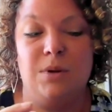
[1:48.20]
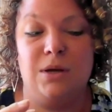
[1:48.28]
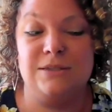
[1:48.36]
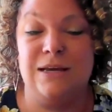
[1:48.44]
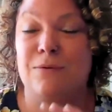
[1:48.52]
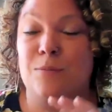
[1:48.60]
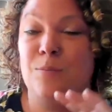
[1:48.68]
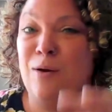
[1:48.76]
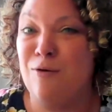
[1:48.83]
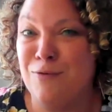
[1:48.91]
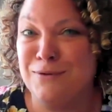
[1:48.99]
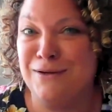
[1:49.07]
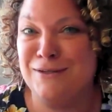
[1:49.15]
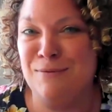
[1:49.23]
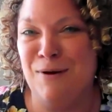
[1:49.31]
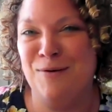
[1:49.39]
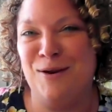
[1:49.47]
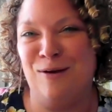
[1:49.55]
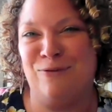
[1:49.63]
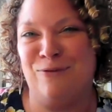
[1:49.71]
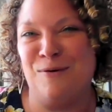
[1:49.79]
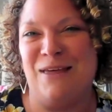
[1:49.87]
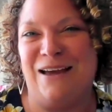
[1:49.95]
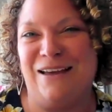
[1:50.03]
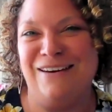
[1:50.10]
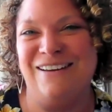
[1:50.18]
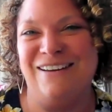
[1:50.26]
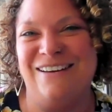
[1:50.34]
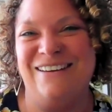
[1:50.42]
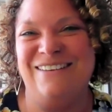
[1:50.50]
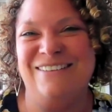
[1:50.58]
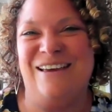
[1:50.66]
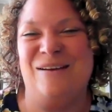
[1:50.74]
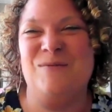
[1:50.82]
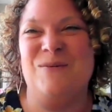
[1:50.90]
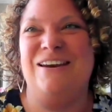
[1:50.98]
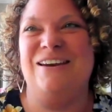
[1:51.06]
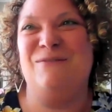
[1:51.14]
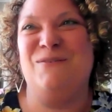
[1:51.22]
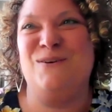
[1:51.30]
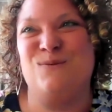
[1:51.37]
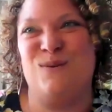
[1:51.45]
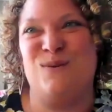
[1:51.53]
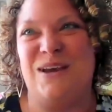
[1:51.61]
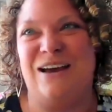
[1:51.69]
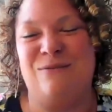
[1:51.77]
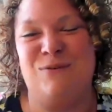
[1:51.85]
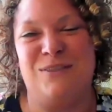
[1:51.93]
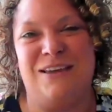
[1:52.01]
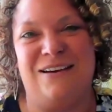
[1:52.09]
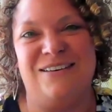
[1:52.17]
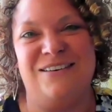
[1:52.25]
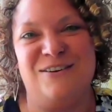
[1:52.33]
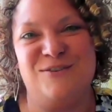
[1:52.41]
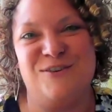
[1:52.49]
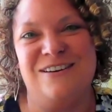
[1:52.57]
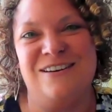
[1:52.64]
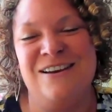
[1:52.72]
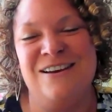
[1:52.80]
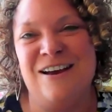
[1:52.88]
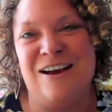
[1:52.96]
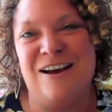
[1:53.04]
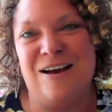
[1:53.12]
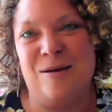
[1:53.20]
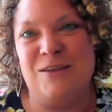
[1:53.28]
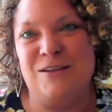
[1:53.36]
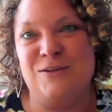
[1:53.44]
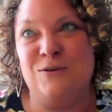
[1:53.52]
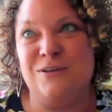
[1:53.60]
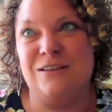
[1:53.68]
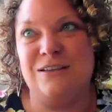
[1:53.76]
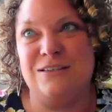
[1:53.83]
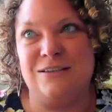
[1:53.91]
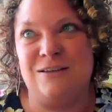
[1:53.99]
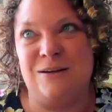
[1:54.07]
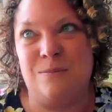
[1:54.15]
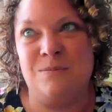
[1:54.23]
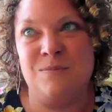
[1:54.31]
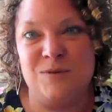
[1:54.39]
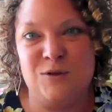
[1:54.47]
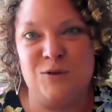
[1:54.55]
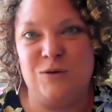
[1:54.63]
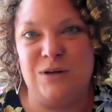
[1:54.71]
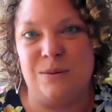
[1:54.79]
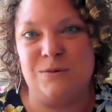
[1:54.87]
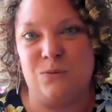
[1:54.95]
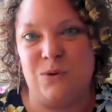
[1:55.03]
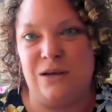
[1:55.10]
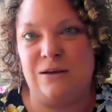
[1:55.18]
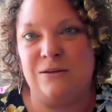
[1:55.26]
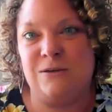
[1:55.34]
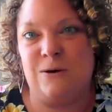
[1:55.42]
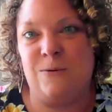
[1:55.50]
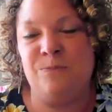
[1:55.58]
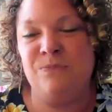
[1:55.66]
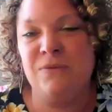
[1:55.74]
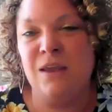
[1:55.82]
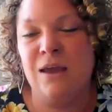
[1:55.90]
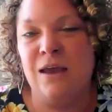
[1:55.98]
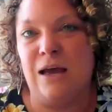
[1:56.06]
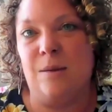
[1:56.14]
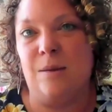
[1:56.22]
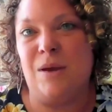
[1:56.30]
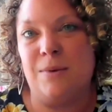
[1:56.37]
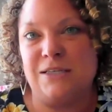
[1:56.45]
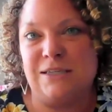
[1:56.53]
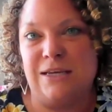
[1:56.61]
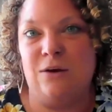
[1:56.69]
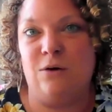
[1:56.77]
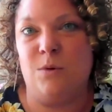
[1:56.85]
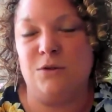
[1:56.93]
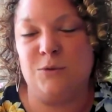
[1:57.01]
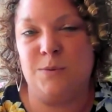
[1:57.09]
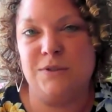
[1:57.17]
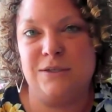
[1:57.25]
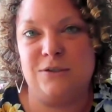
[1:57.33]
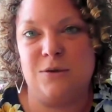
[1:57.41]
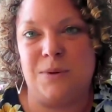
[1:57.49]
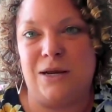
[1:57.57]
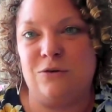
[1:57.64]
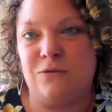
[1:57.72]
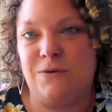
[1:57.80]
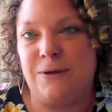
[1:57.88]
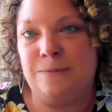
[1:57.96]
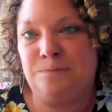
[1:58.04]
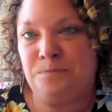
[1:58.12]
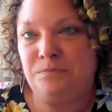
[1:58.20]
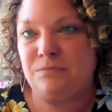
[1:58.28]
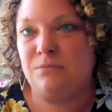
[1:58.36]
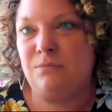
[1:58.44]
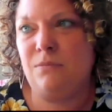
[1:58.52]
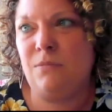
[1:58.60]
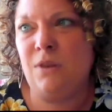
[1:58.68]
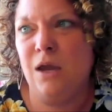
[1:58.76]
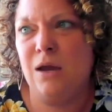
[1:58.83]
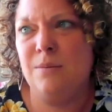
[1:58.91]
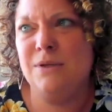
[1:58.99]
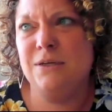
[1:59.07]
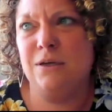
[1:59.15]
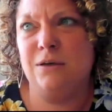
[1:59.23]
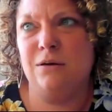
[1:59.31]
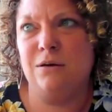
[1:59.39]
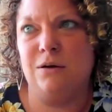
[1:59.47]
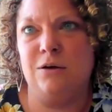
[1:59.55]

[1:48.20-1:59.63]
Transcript: because I have a powerful testimonial from that one individual that we have with that condition that's using the system 2 times a week. So MSA, or multiple system atrophy, is a